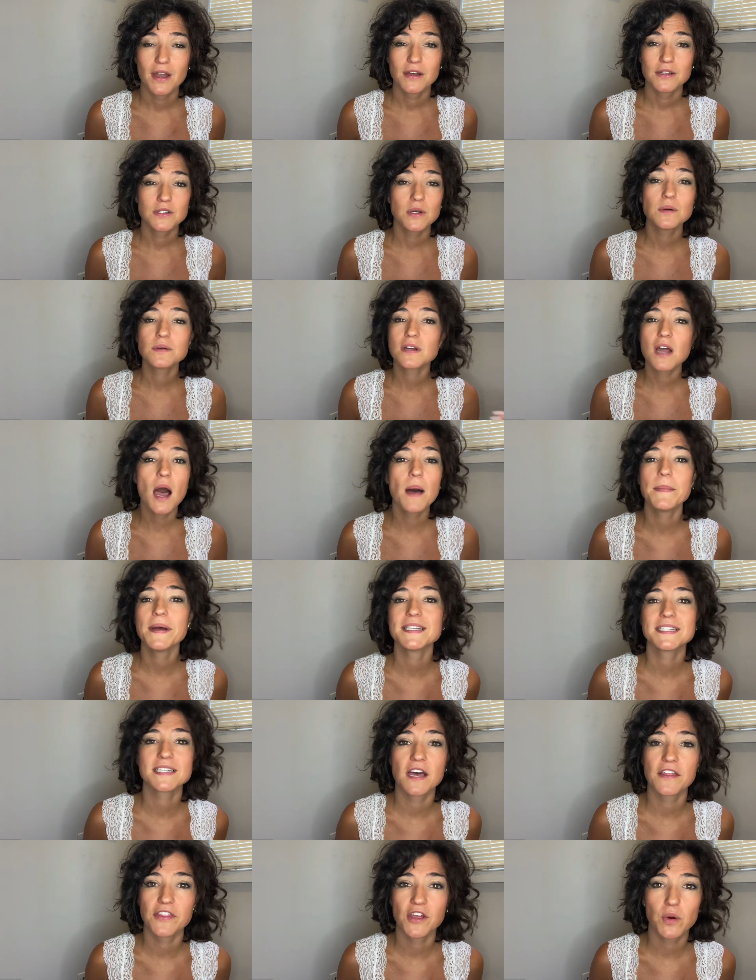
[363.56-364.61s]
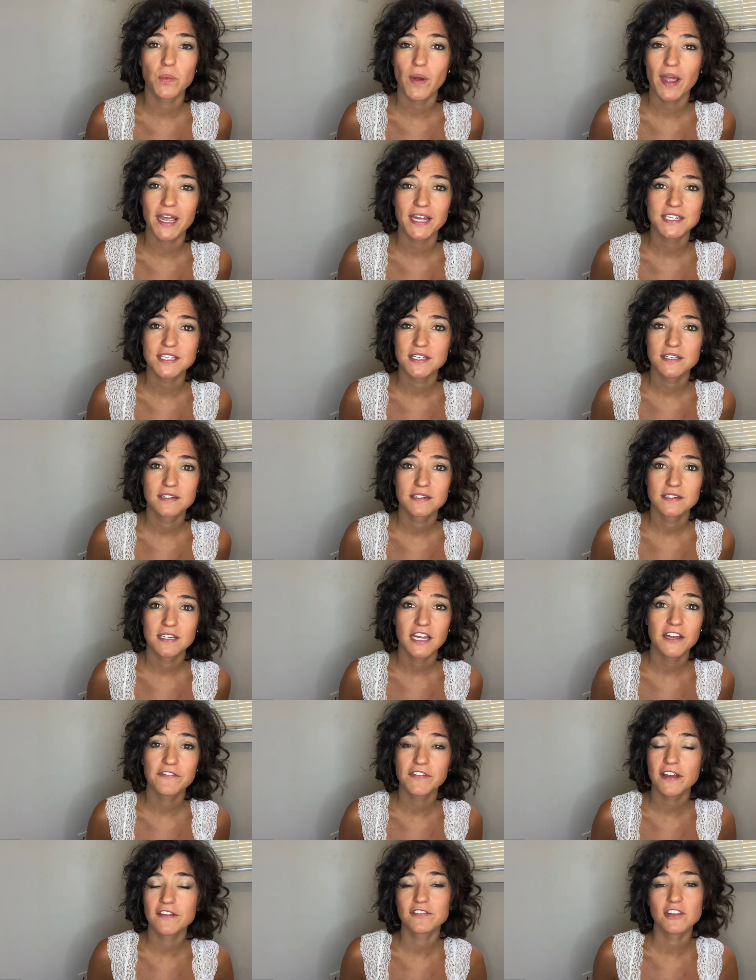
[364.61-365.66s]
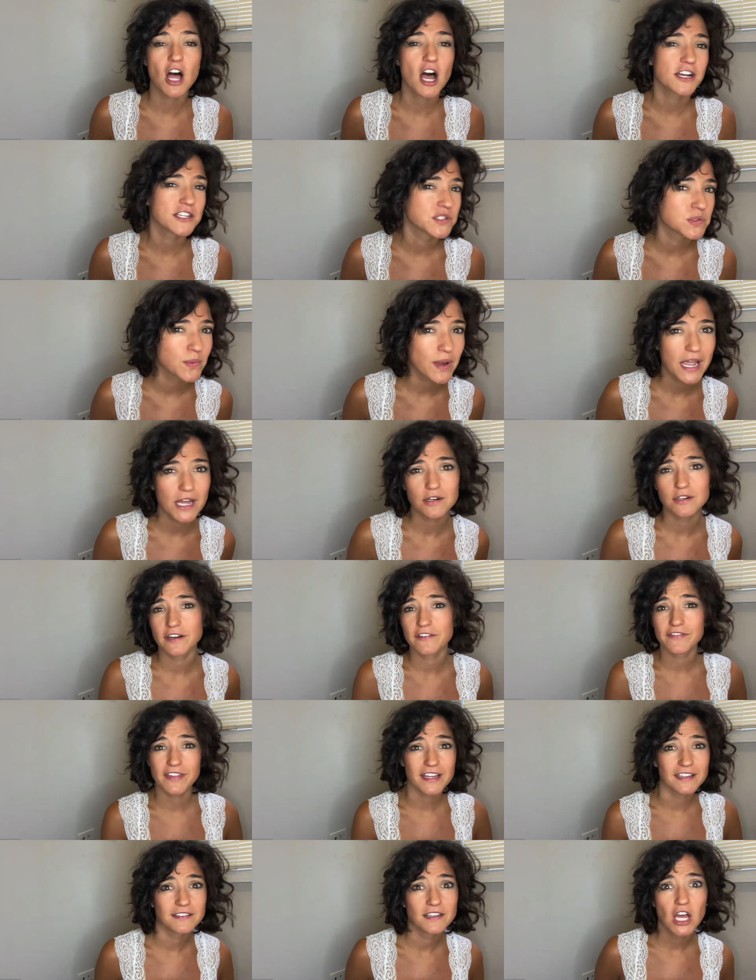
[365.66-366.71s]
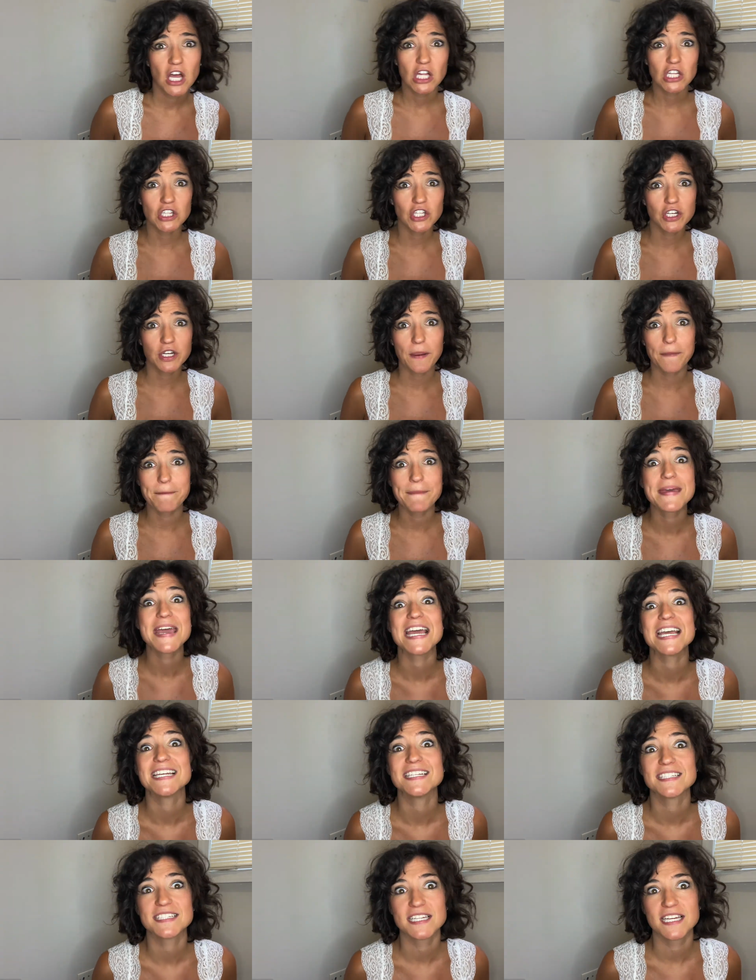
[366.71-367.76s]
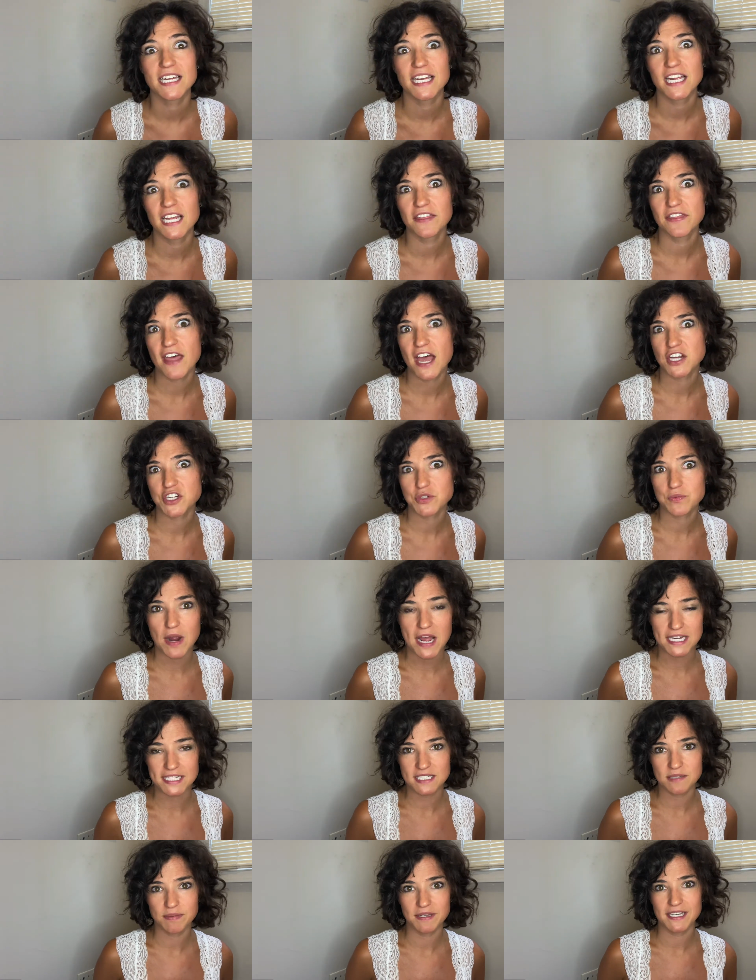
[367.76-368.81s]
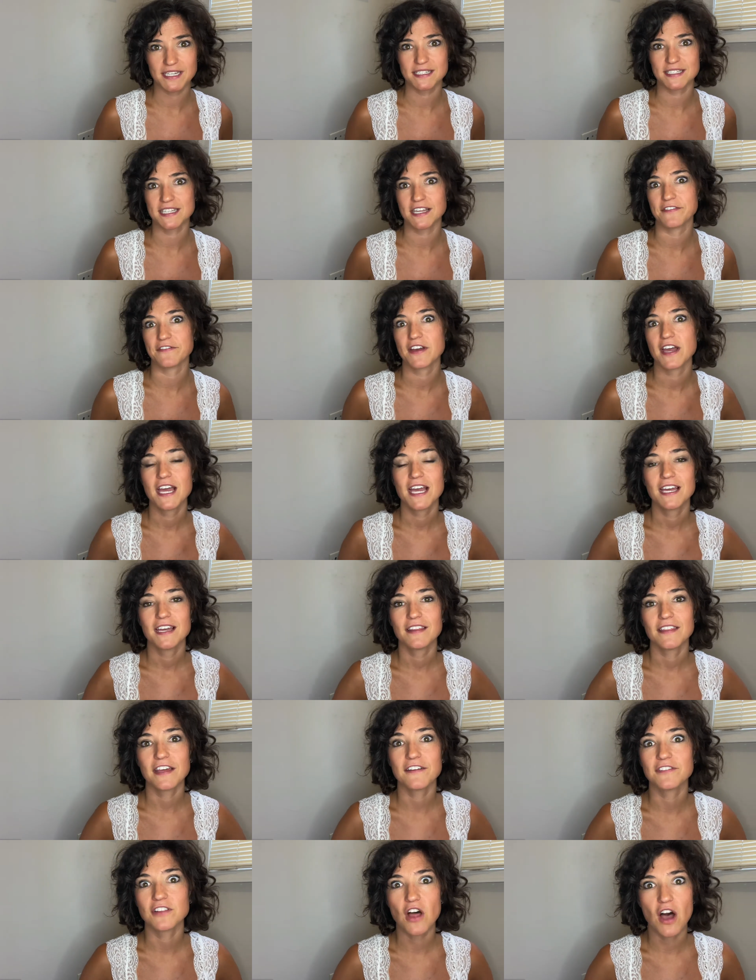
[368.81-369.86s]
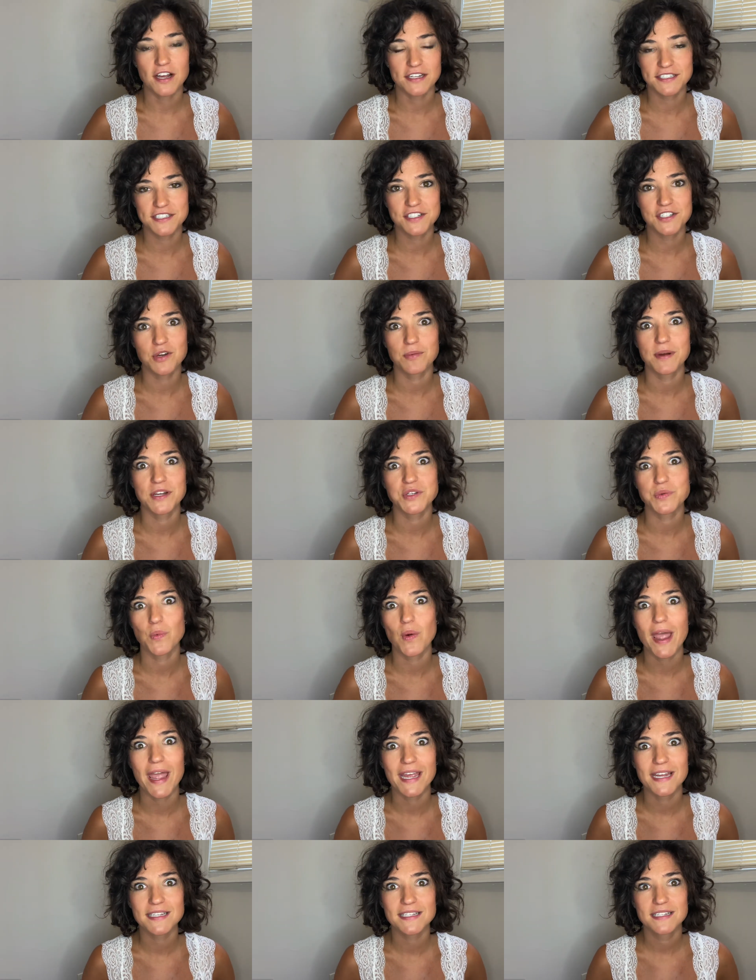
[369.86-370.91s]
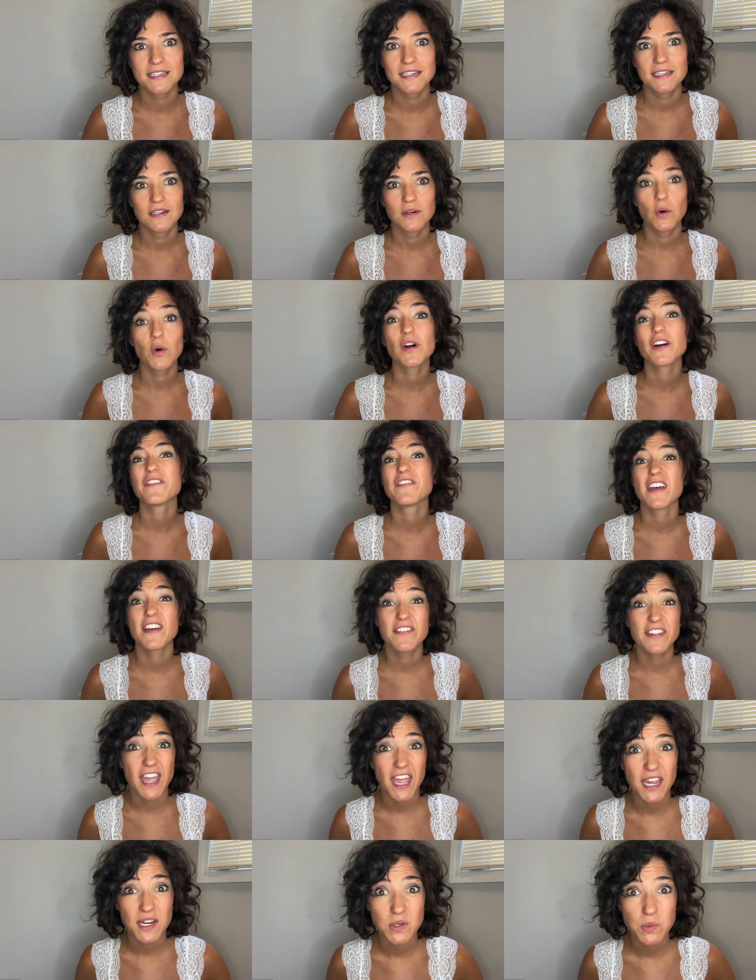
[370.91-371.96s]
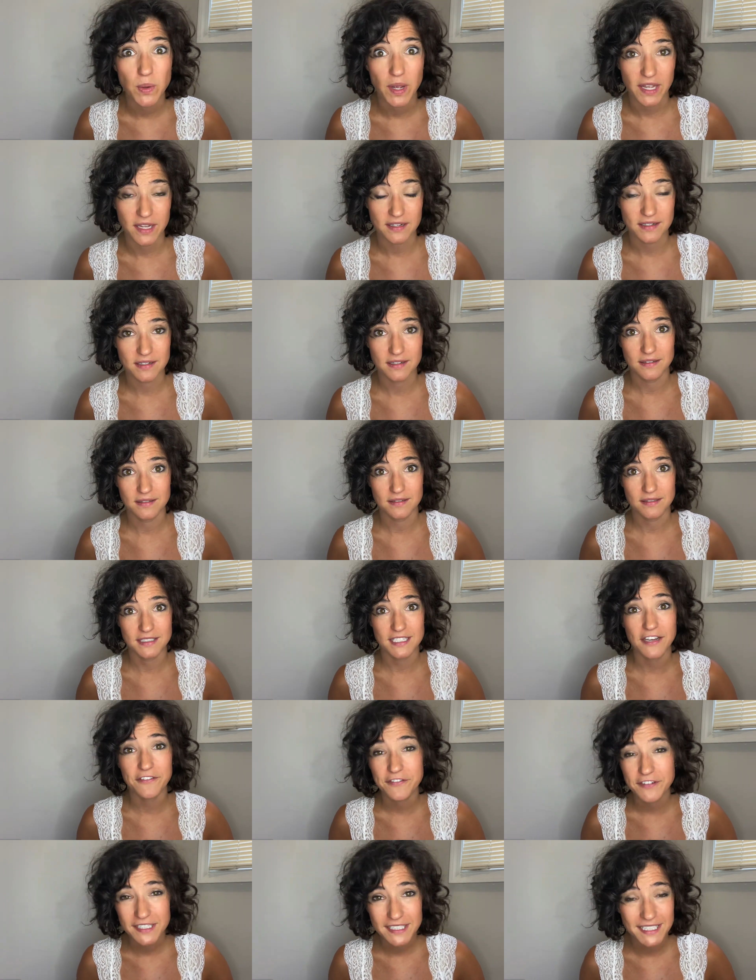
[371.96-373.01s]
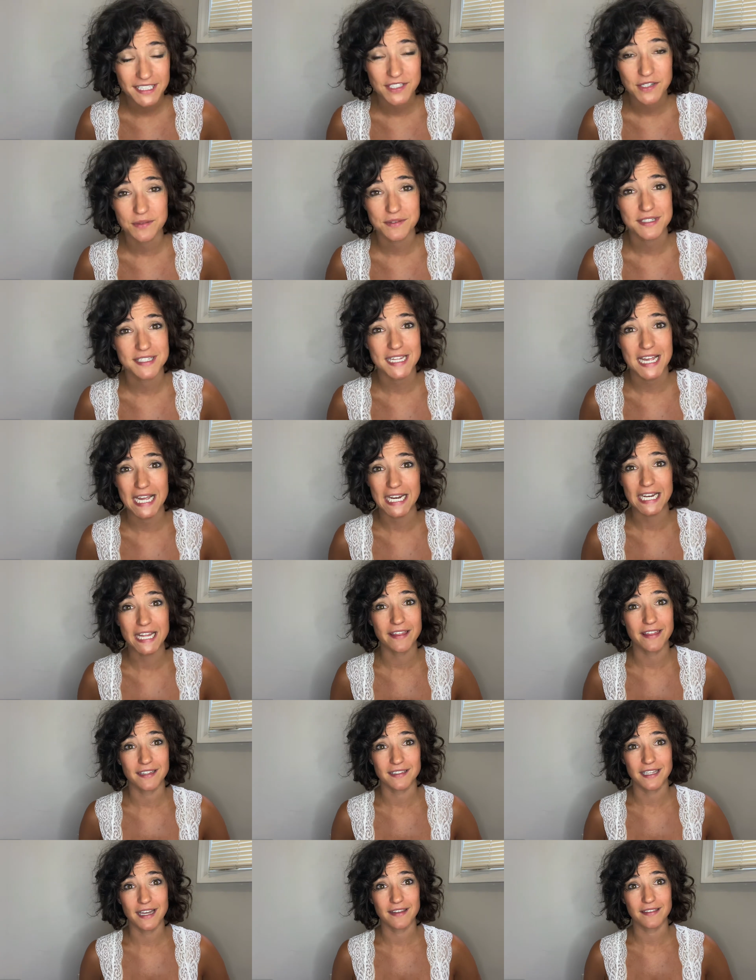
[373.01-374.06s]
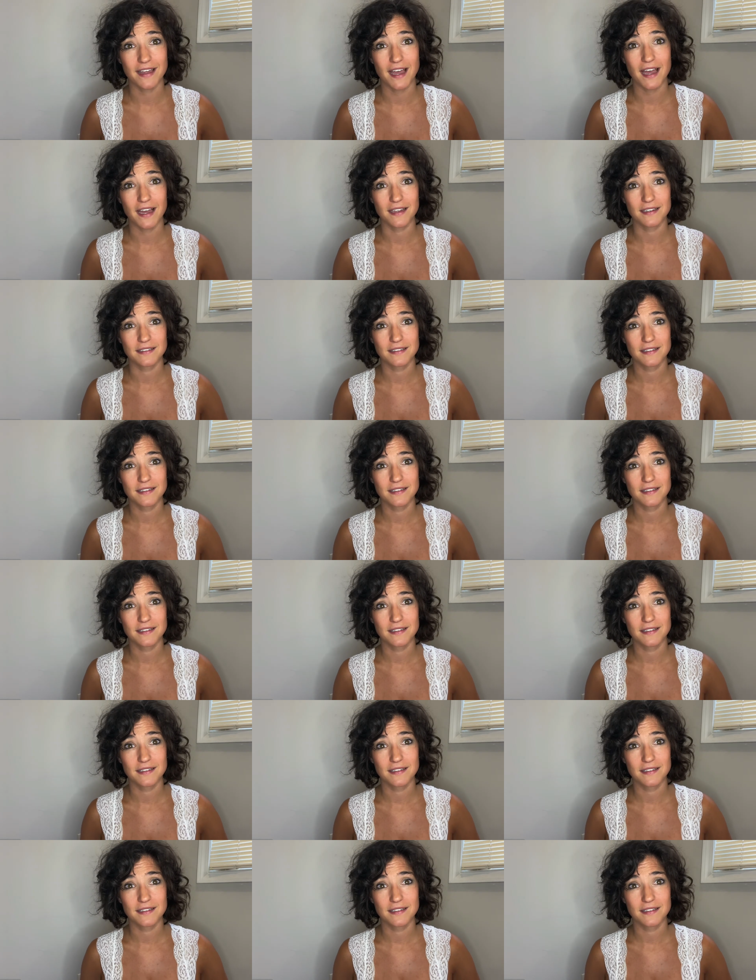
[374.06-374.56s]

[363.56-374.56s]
don't comment on their weight, if they've lost weight or if they look amazing in that dress because they've lost so much weight or if they've gained weight. Definitely don't say anything like that.